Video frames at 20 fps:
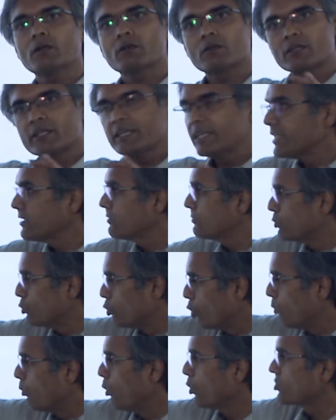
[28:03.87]
reading
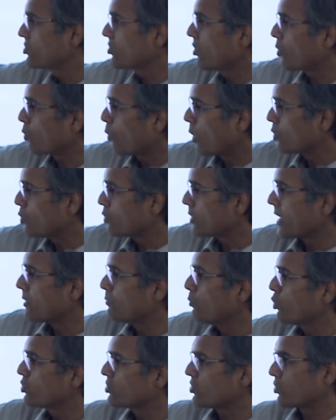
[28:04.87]
no books or 1 to 10
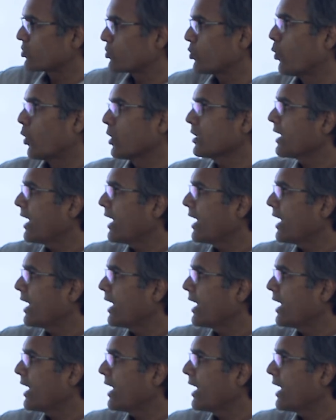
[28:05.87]
books or so on.